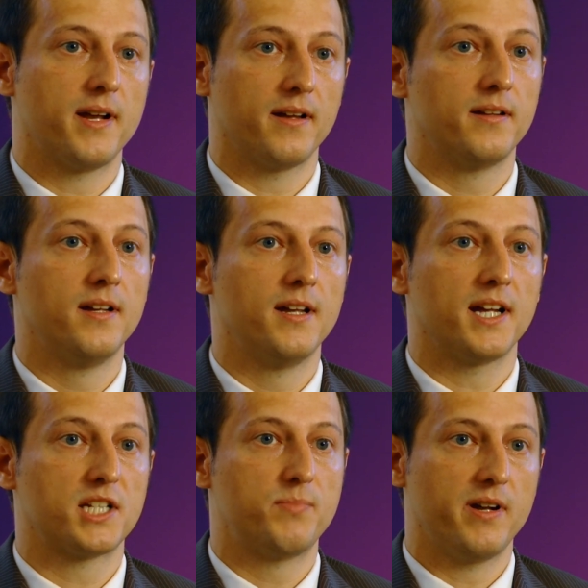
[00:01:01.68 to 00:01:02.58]
better
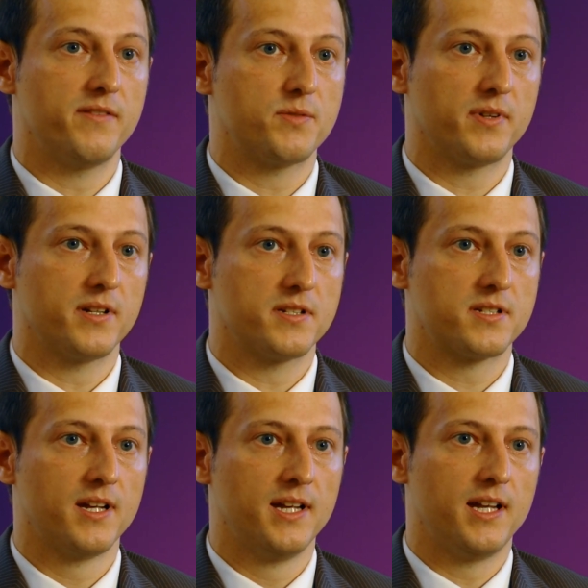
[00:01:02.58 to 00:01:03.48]
experience,
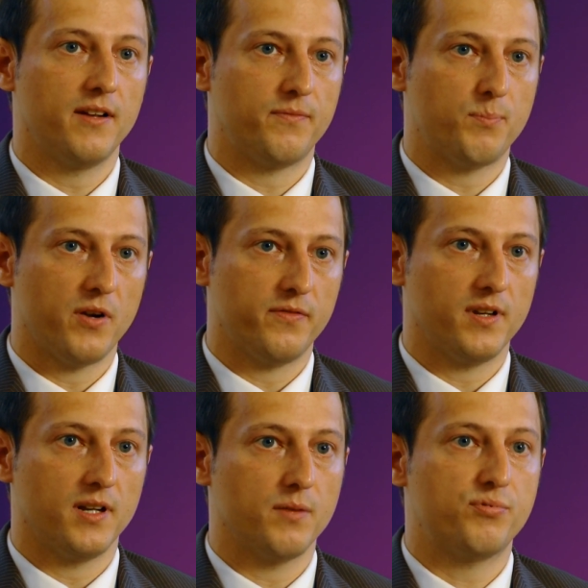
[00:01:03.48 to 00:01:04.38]
because if both
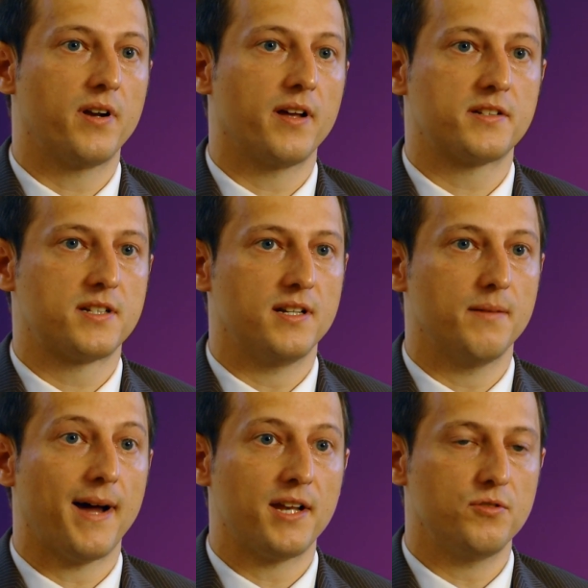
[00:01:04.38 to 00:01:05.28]
the product and the
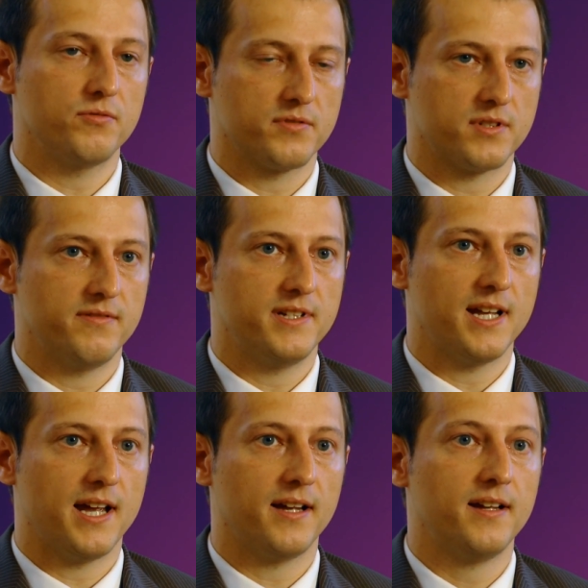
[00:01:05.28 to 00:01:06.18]
manuals are in
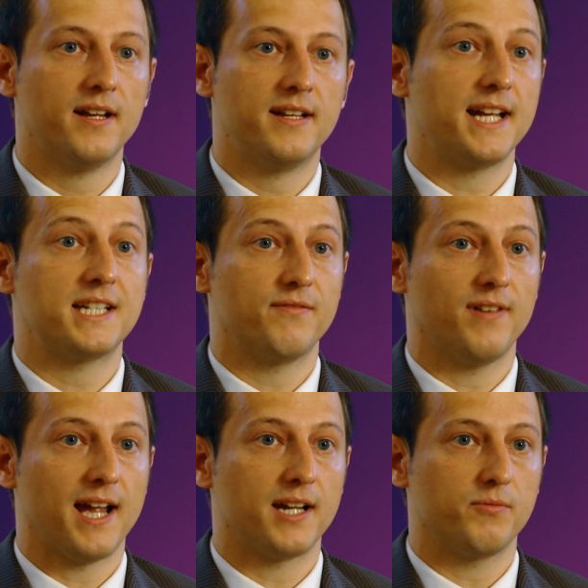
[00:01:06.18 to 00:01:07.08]
their native
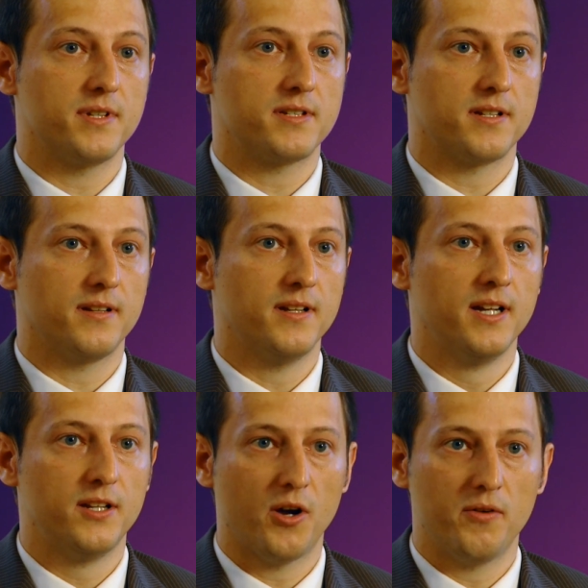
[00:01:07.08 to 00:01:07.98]
language, then
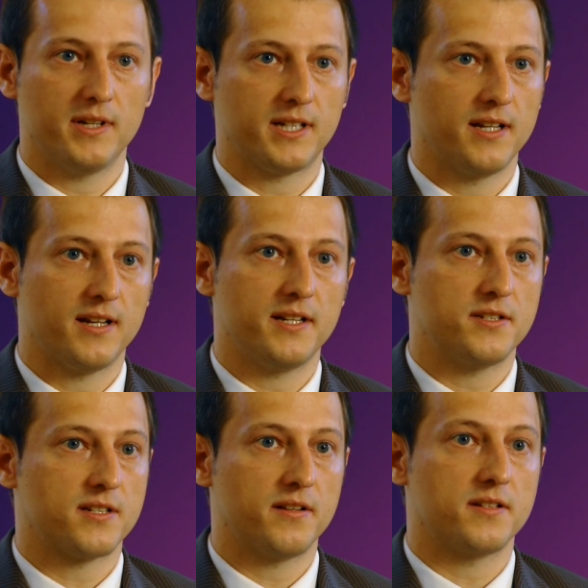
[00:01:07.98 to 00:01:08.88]
not only can they
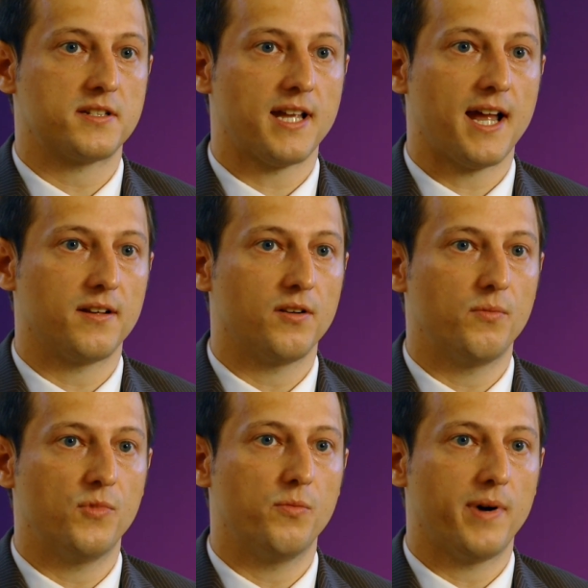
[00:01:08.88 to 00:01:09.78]
just understand a
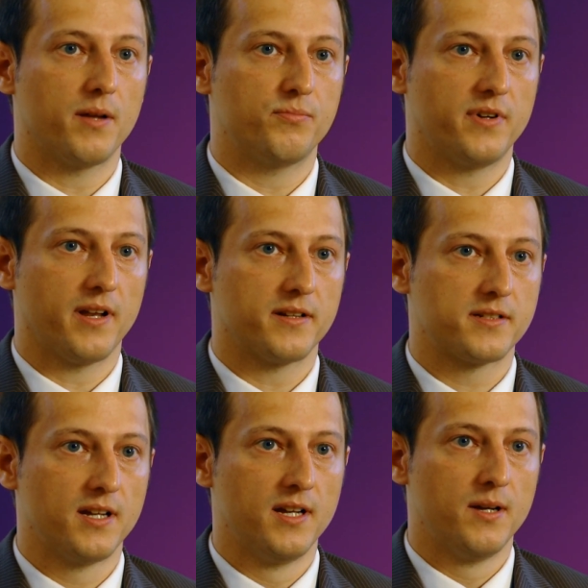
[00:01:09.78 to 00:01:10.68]
lot more about the
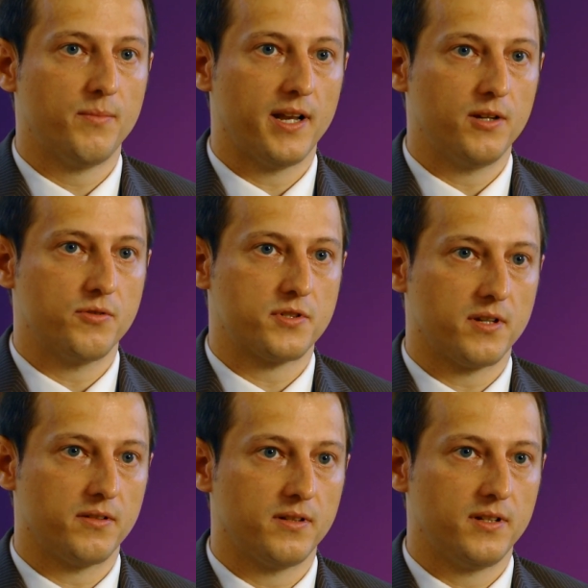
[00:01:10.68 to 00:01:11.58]
product, but they
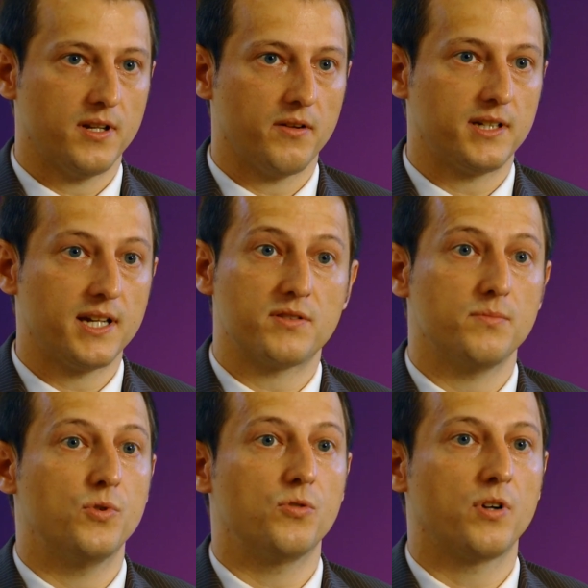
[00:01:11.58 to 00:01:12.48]
also gives
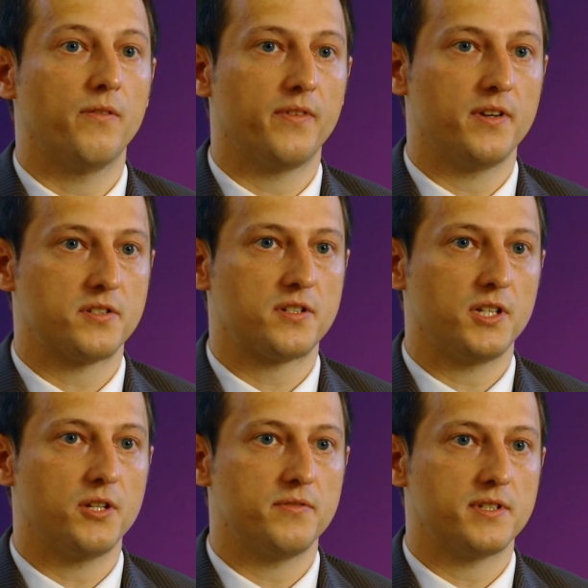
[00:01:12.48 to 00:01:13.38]
them more confidence to
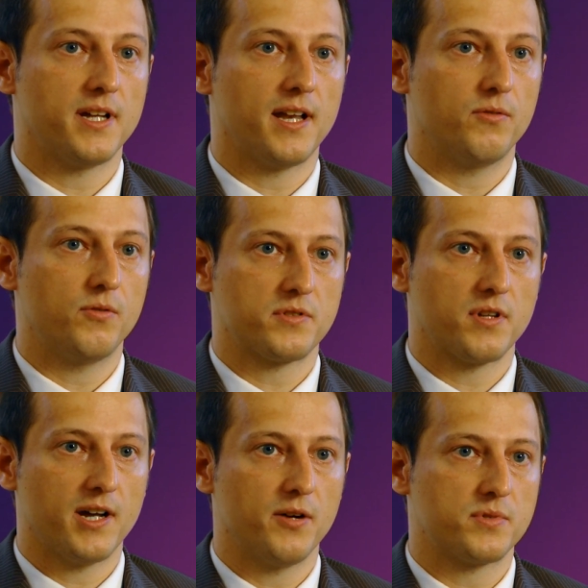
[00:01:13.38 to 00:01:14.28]
use it, and it
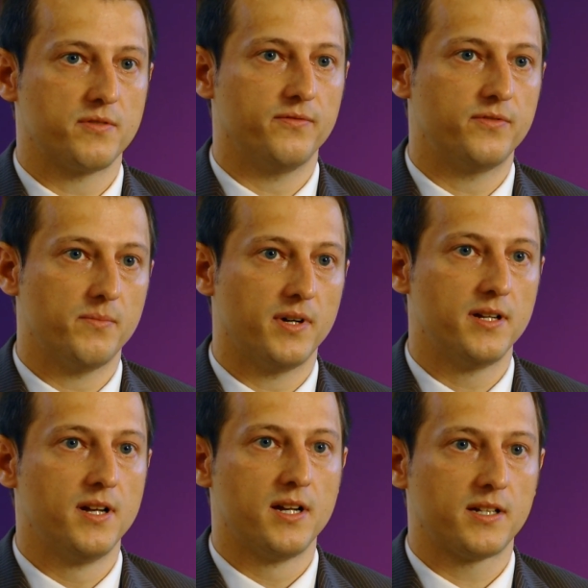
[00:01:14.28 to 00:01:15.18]
also helps them from
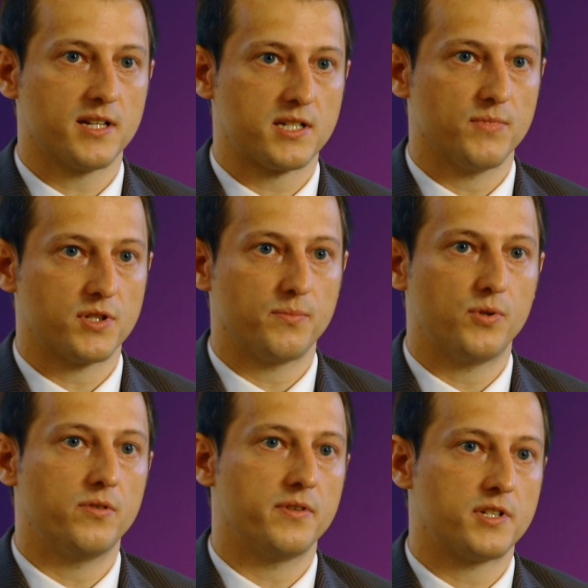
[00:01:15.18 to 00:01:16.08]
a customer
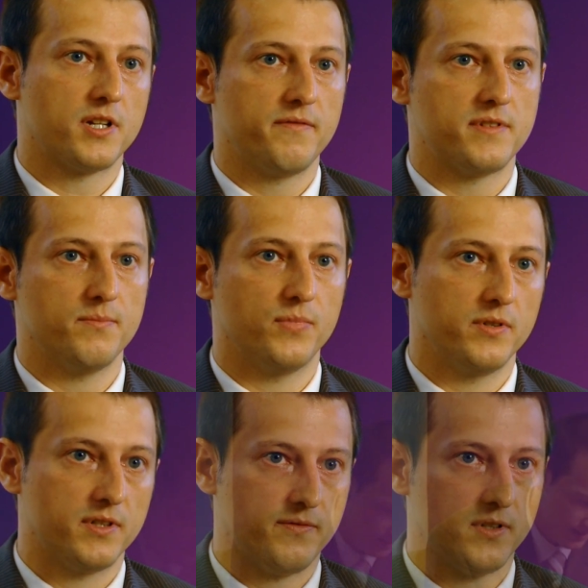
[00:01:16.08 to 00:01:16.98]
support and servicing
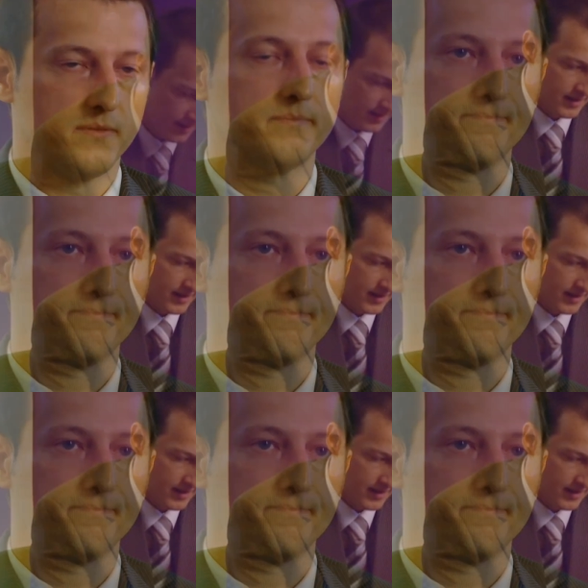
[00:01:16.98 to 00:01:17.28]
point of view.